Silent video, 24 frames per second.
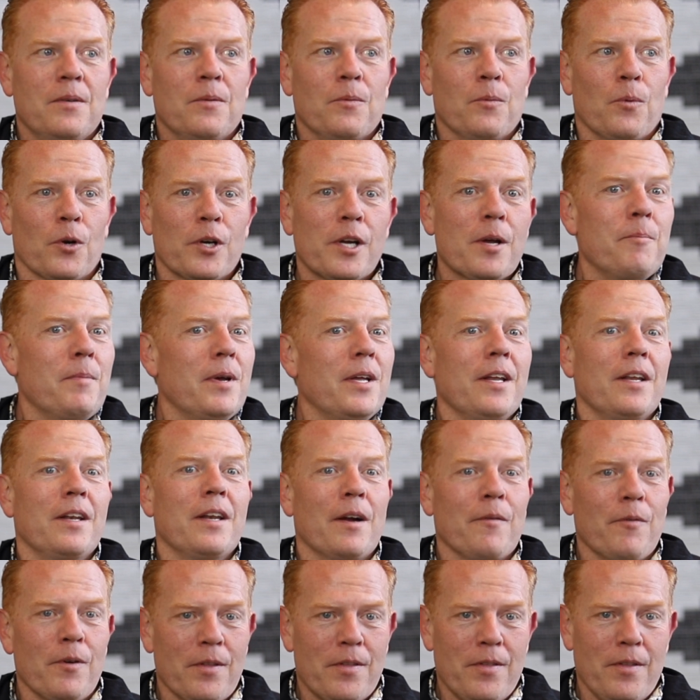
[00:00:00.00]
we're
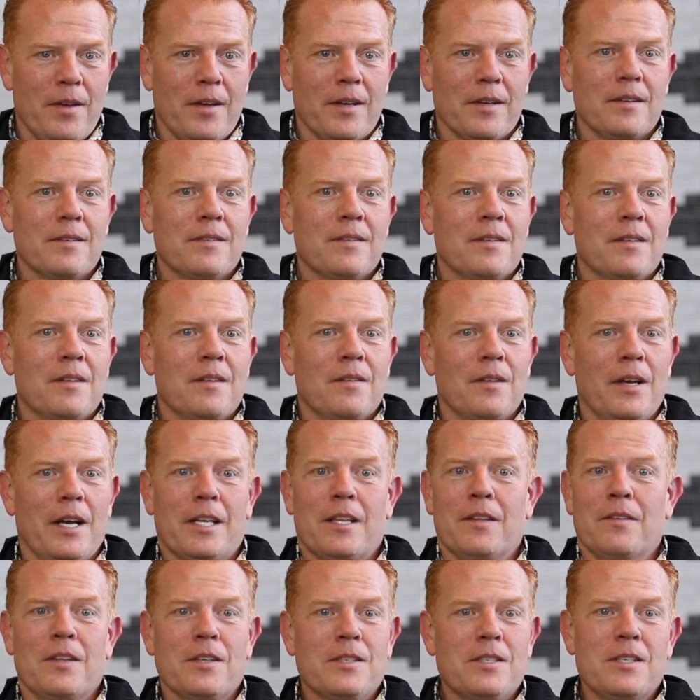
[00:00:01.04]
committing everything.
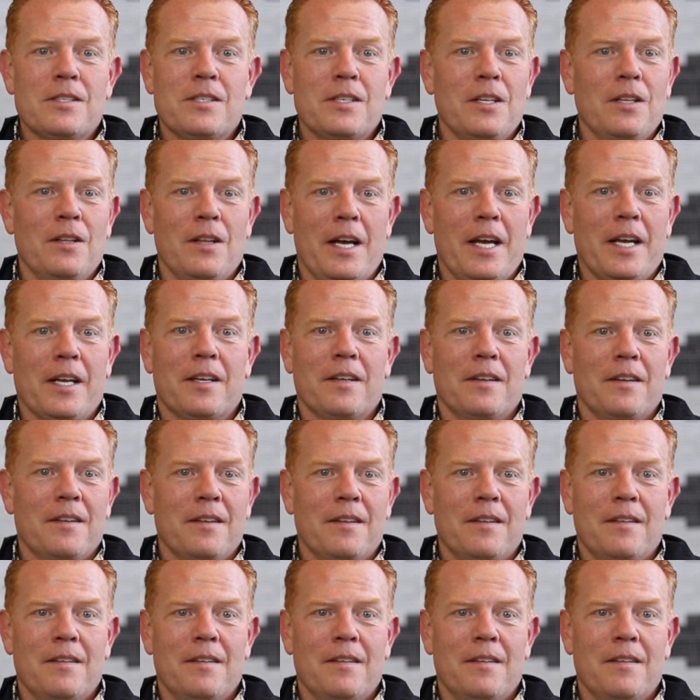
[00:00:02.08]
Like this isn't like,